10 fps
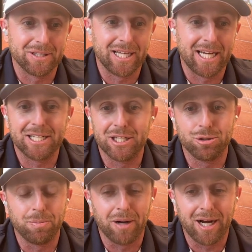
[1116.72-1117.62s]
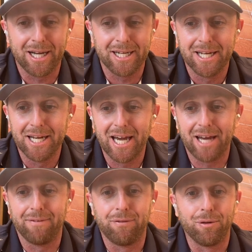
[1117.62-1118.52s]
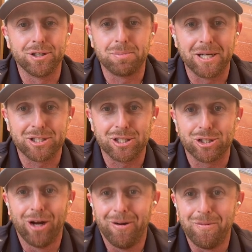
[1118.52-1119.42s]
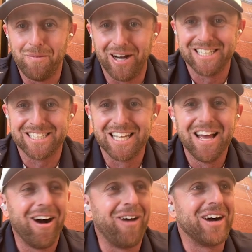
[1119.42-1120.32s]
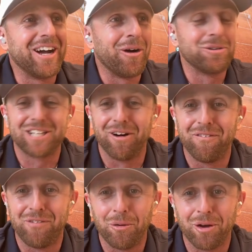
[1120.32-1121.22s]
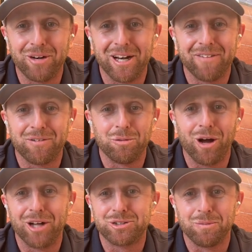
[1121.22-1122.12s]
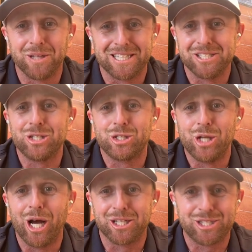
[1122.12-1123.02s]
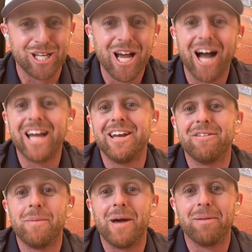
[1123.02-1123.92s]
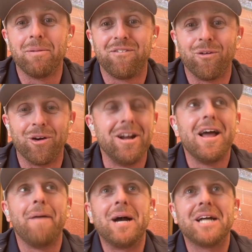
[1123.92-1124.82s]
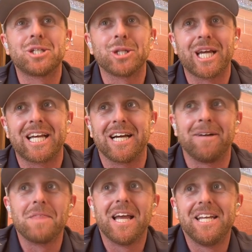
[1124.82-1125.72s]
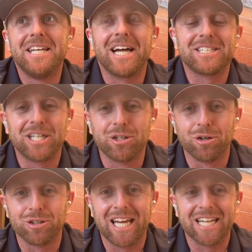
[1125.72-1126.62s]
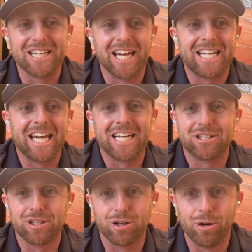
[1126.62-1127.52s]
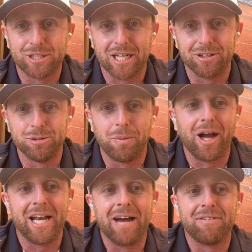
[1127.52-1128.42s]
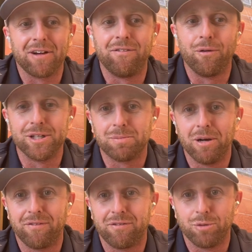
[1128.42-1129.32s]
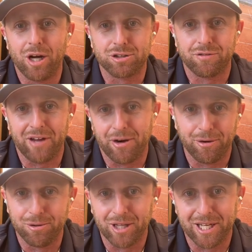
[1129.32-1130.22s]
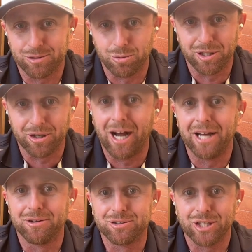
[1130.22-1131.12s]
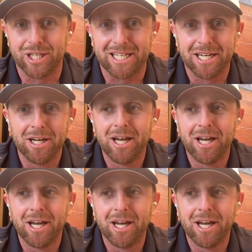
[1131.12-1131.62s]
landed in Dubai, had a voice message on my hotel phone already from Roger. I'm like, this is nuts. I had never met him before. Imagine like a 19-year-old kid, like getting to your hotel in Dubai and having a voicemail from Roger Federer, who like is one of your idols, like,